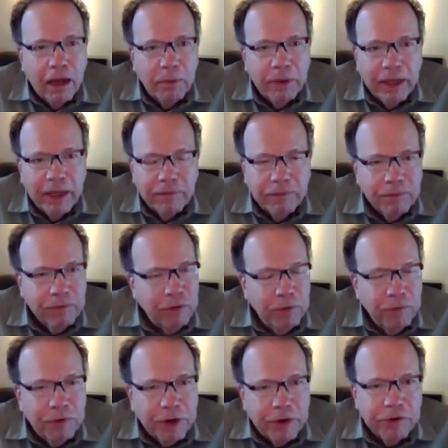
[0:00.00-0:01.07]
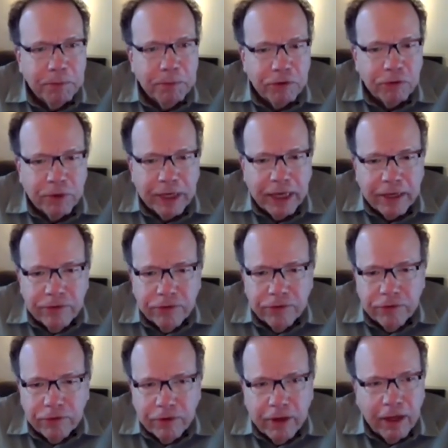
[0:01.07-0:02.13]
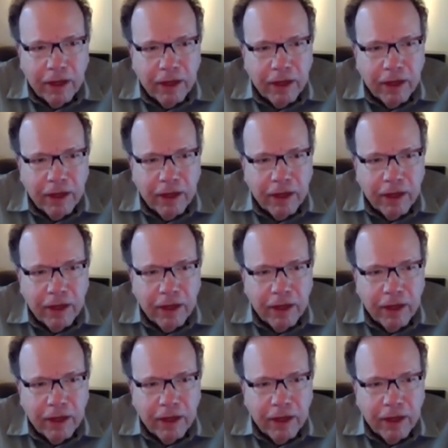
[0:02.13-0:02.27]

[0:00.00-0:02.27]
We have two very special guests,